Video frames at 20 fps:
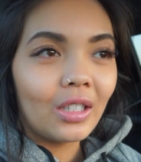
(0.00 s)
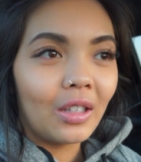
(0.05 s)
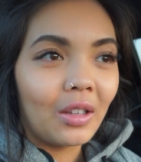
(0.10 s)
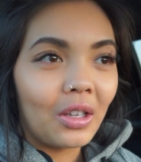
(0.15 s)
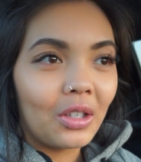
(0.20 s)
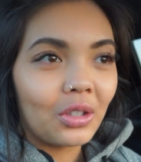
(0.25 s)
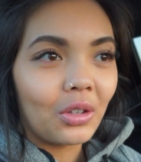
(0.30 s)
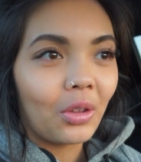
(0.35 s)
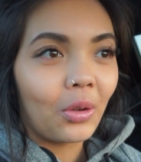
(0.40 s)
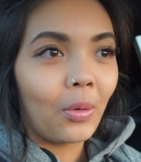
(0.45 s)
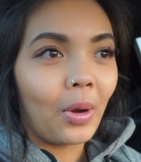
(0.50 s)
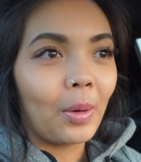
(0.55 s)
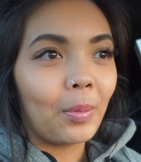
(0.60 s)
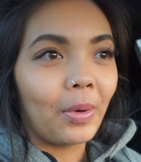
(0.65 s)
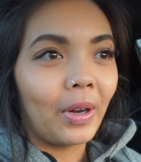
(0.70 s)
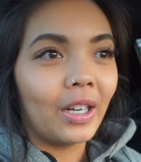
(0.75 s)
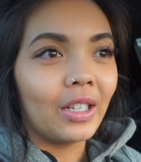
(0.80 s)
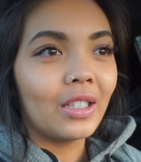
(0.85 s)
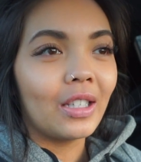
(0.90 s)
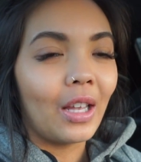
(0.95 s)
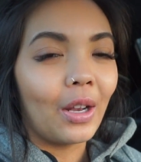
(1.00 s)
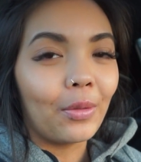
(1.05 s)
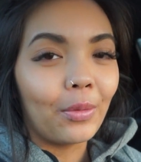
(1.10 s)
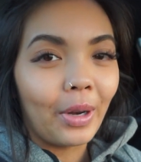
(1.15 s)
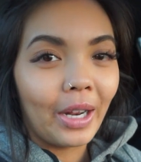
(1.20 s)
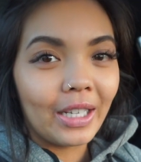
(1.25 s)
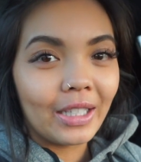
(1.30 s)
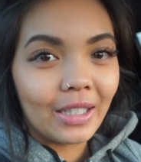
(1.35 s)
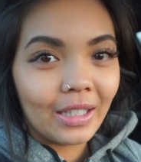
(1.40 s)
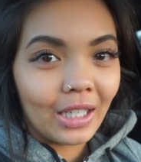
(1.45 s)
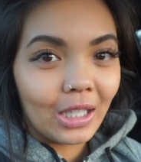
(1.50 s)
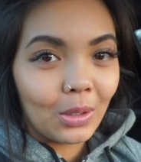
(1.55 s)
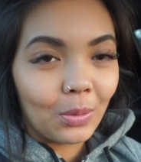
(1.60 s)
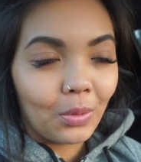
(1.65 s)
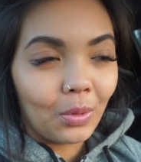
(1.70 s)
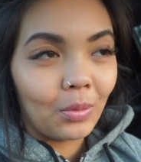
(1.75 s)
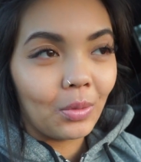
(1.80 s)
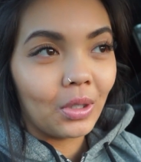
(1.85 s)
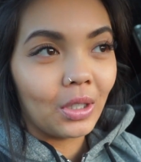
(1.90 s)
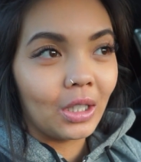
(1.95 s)
These are the grandparents that raised us
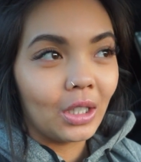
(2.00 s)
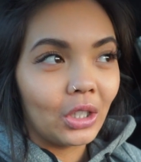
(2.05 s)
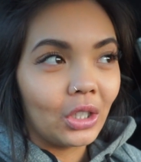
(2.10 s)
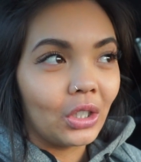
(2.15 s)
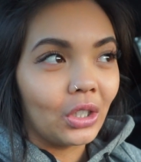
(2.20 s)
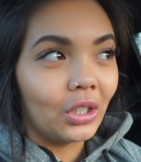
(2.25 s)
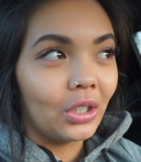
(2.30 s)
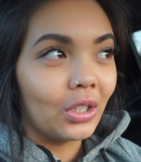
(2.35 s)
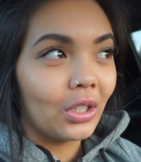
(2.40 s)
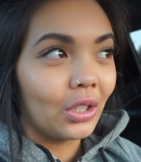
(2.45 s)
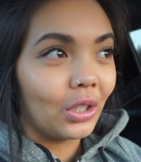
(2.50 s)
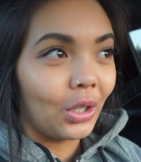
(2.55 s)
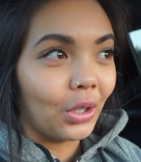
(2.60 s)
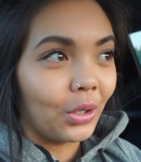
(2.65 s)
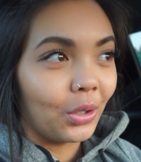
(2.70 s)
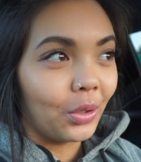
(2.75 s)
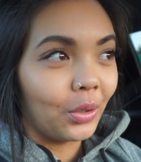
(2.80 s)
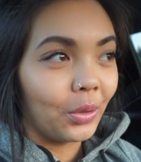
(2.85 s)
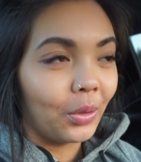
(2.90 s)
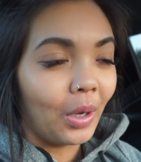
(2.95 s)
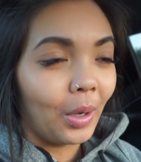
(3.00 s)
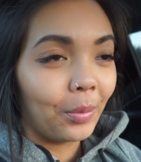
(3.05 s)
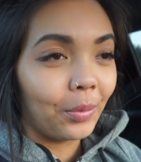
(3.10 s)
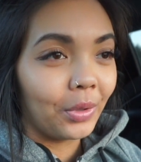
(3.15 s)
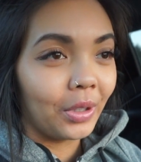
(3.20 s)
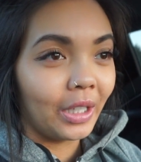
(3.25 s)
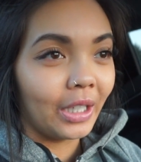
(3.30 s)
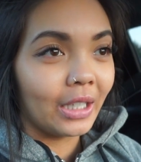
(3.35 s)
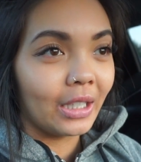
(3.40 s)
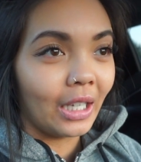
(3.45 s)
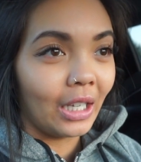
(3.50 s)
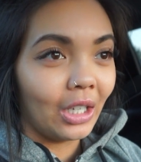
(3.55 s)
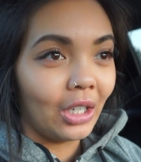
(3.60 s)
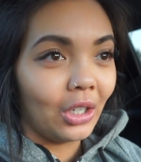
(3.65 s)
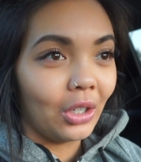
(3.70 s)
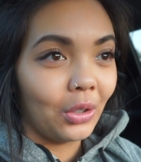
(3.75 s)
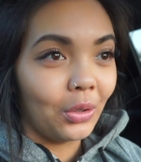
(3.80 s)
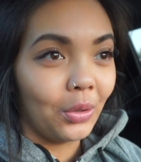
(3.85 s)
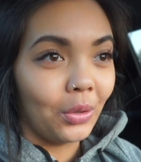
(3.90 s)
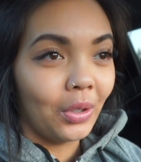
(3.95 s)
when we were little, so I'm really
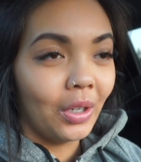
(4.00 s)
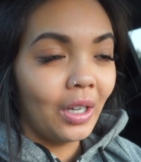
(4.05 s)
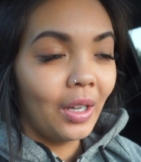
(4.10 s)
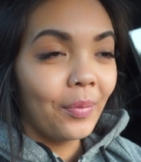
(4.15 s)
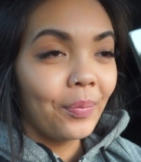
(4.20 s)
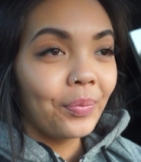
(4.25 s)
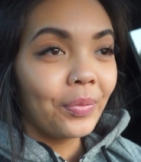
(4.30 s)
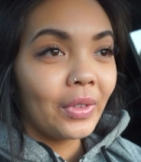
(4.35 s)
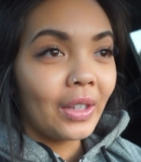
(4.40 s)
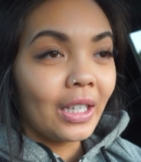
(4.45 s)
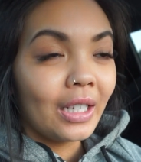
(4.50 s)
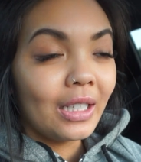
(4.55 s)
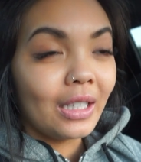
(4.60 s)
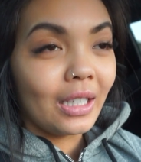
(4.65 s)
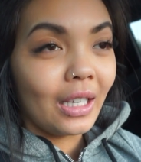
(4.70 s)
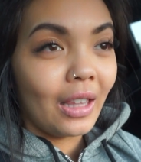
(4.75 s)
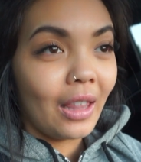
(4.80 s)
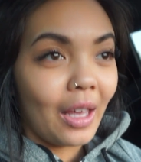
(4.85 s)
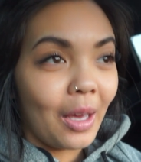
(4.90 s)
excited to see